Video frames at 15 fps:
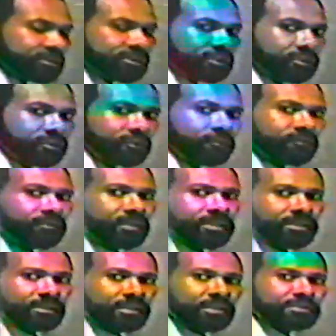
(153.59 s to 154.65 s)
So your
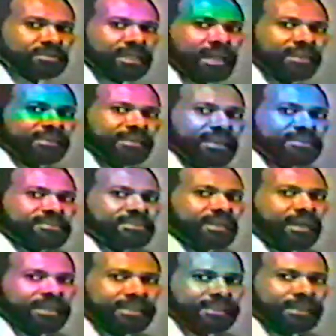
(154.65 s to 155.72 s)
figure looks like that
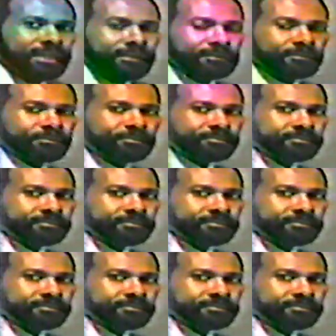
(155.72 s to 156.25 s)
starting out.